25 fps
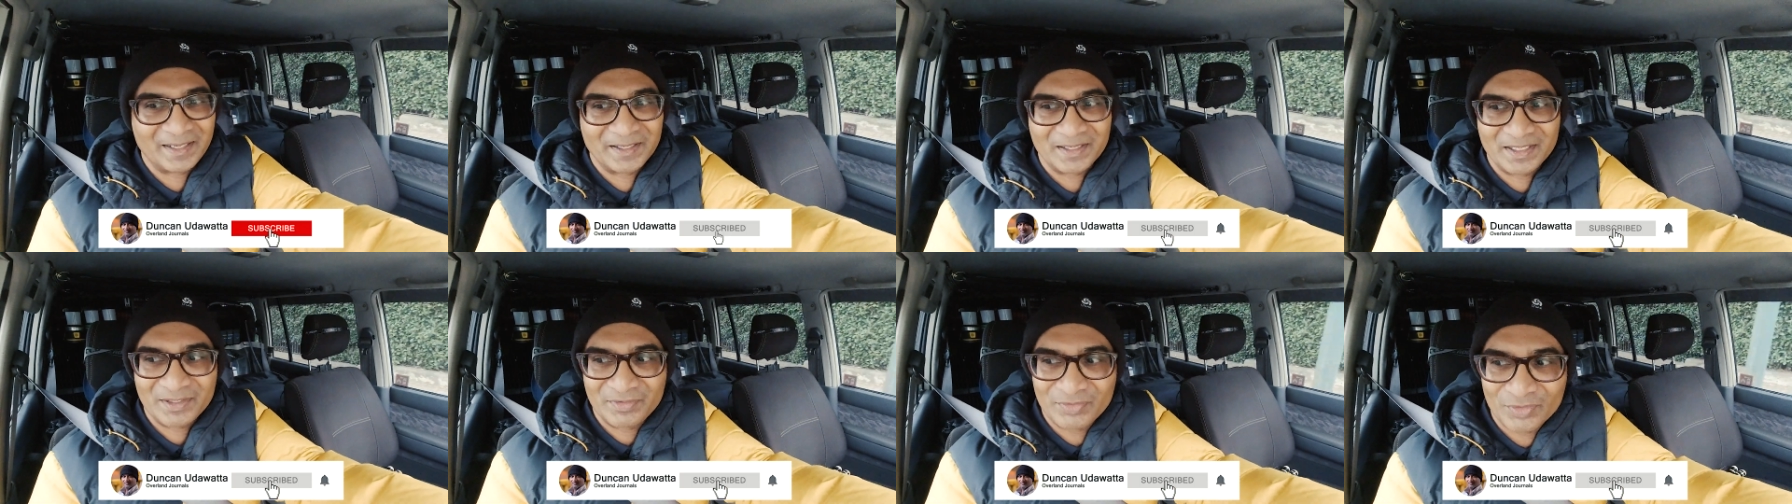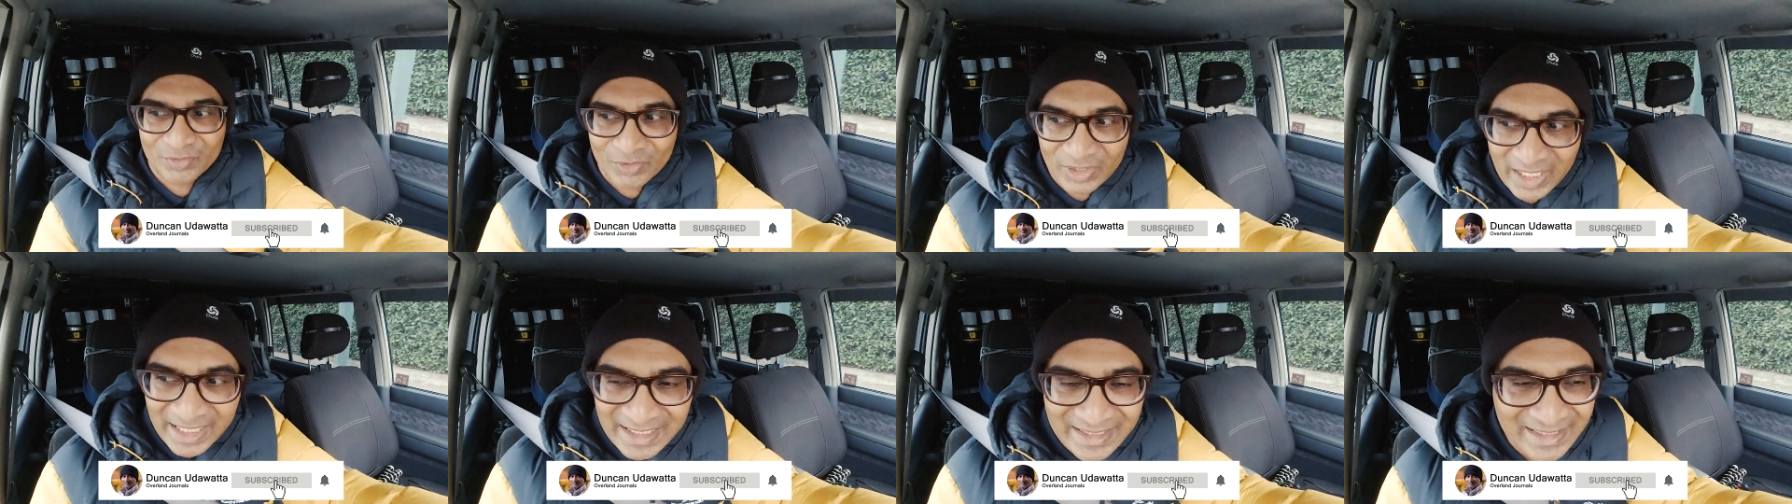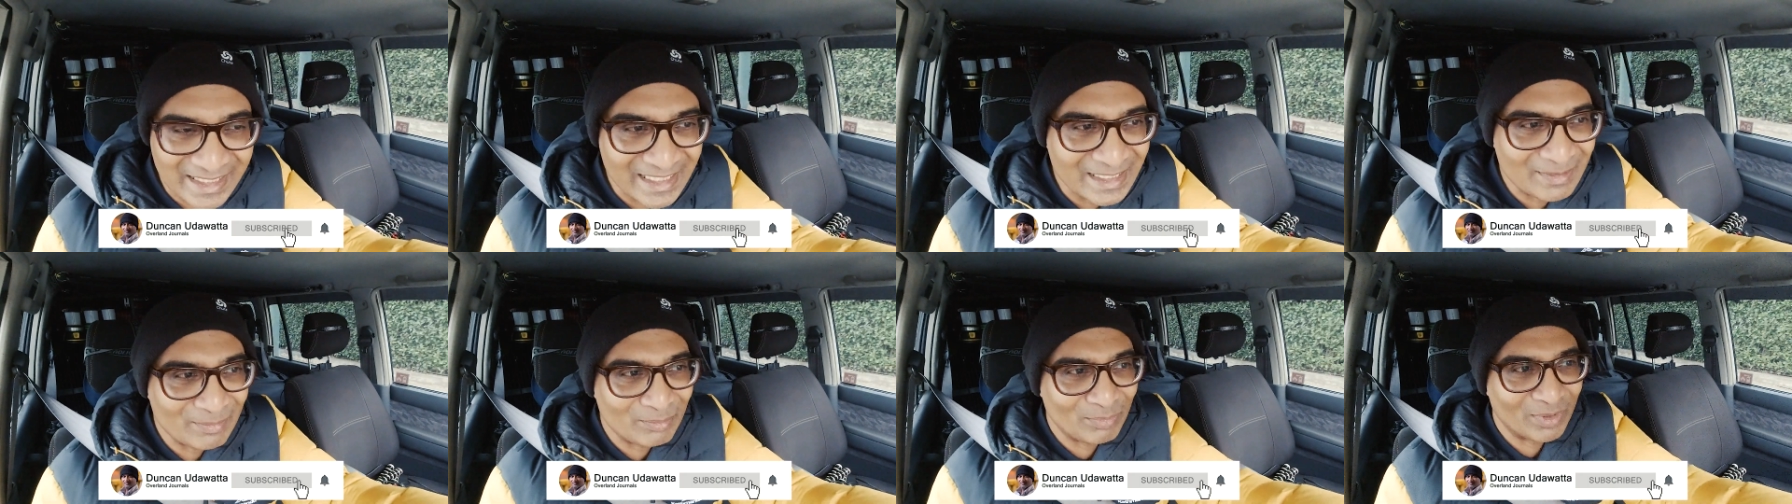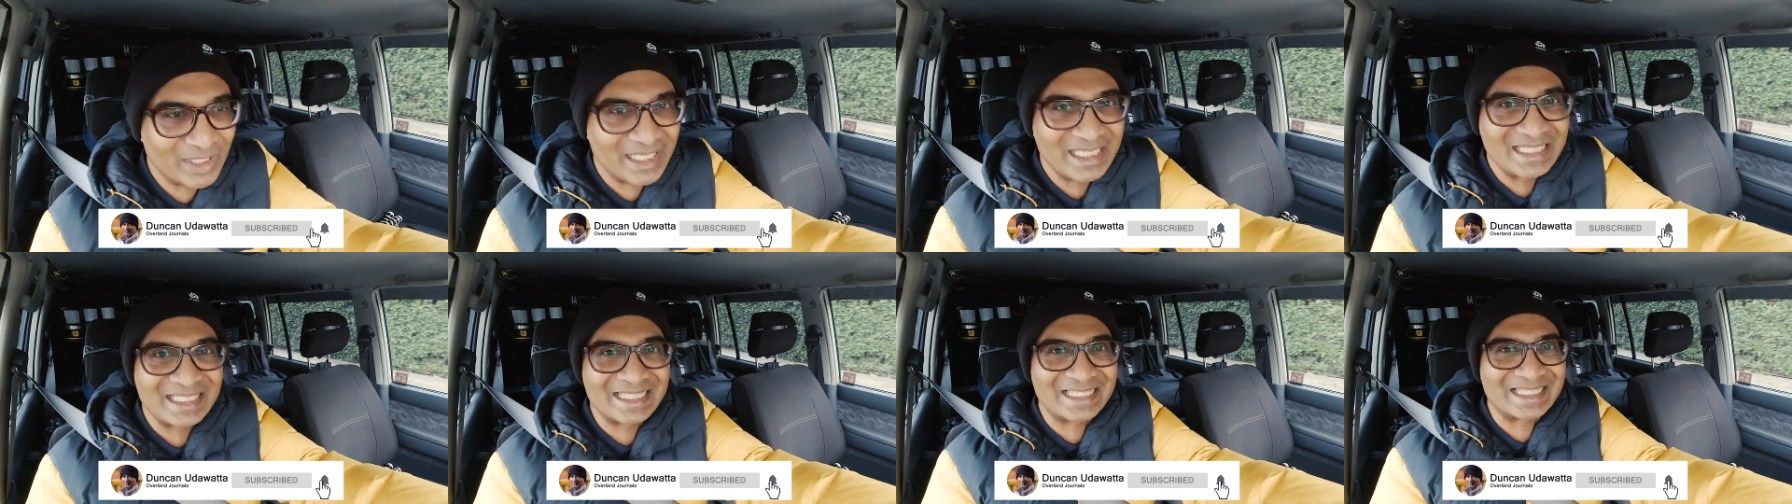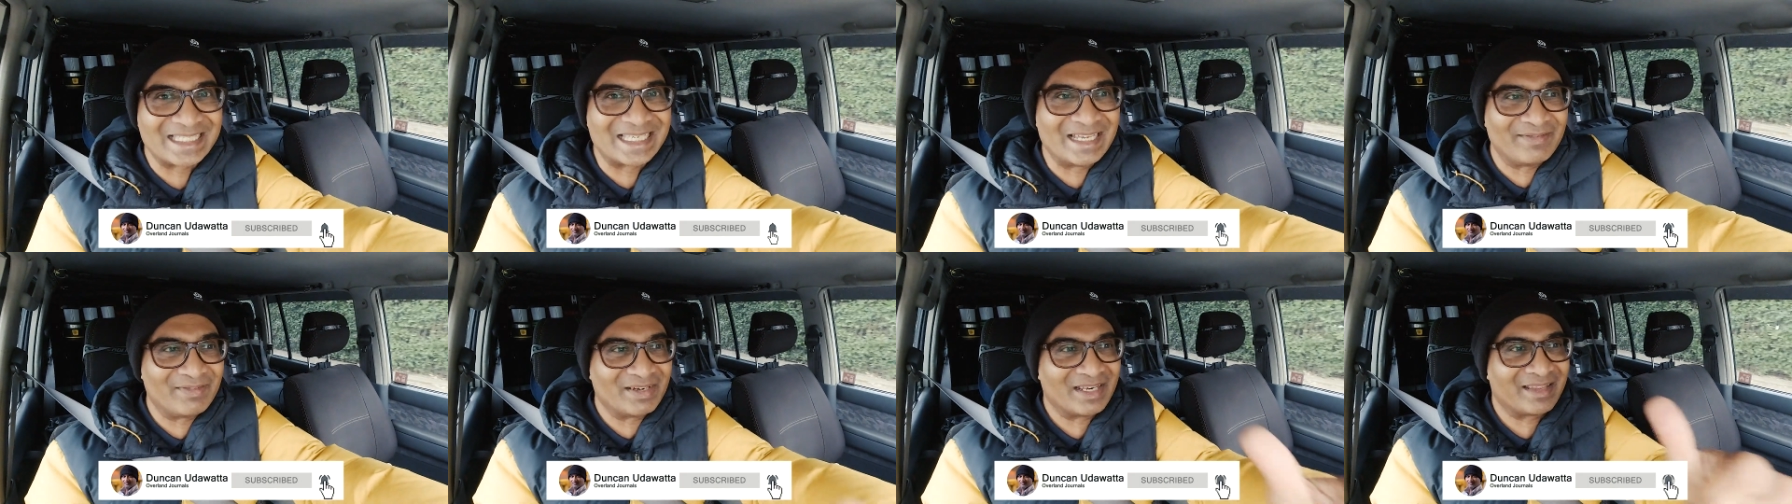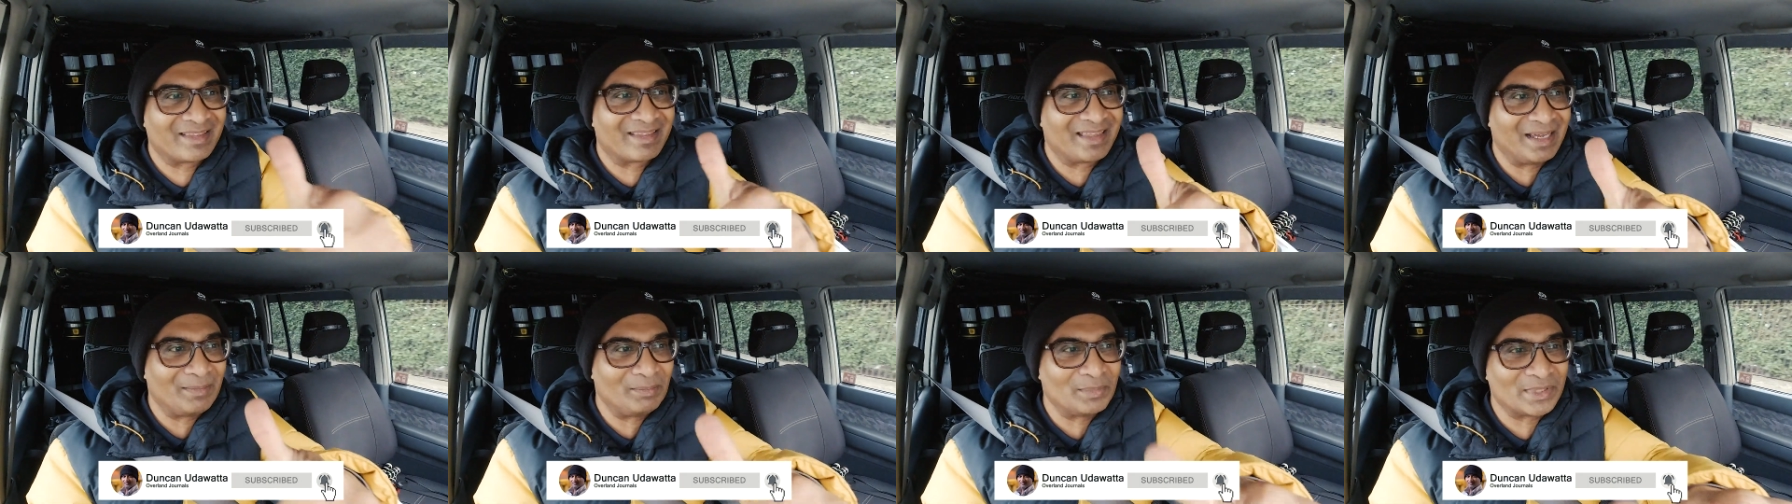if you liked it, please give it a
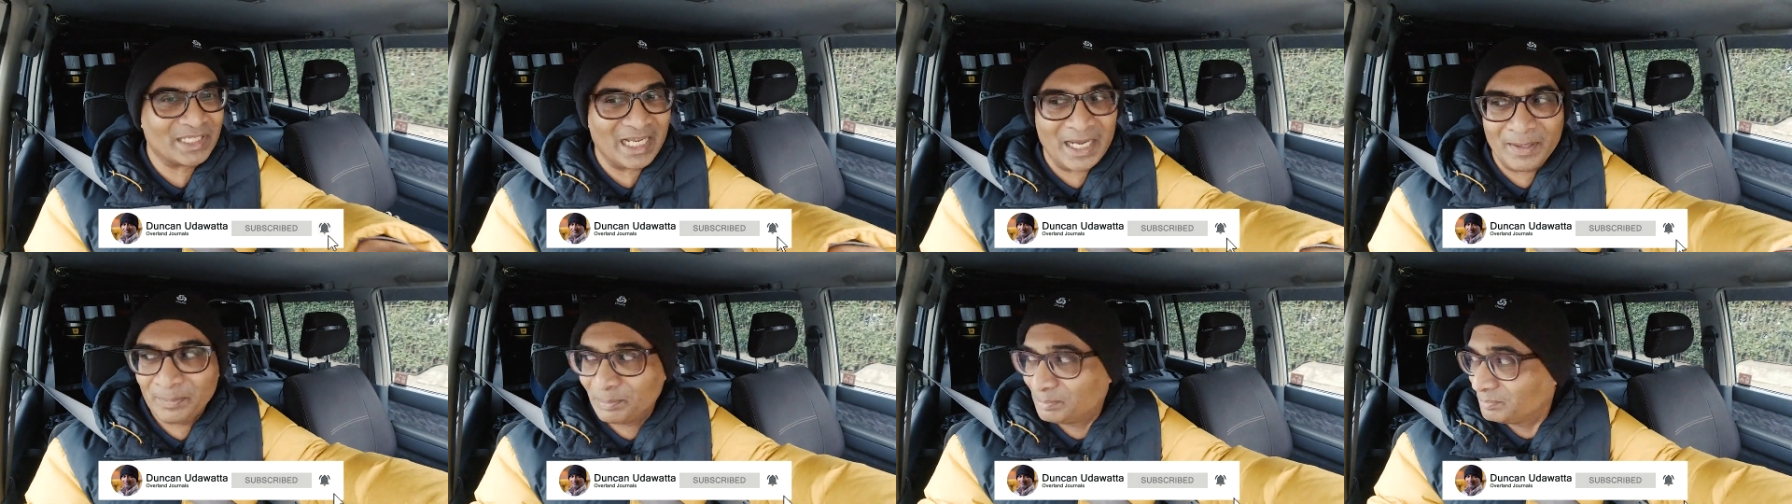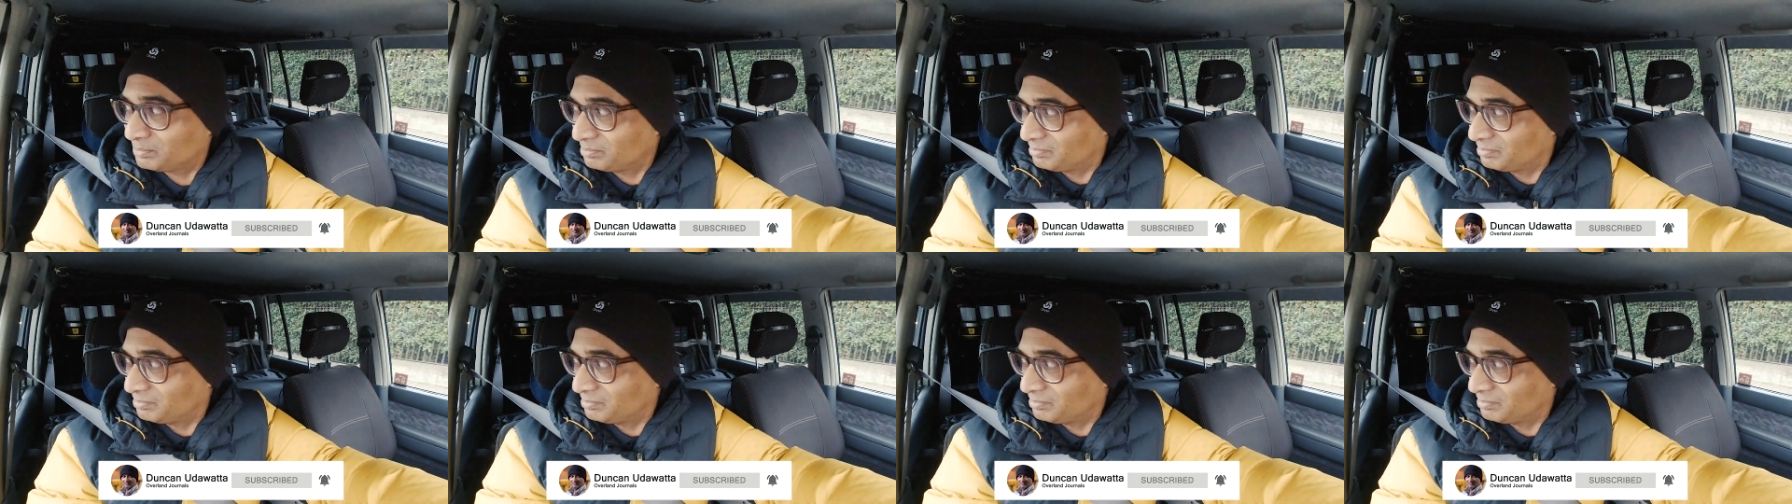thumbs up,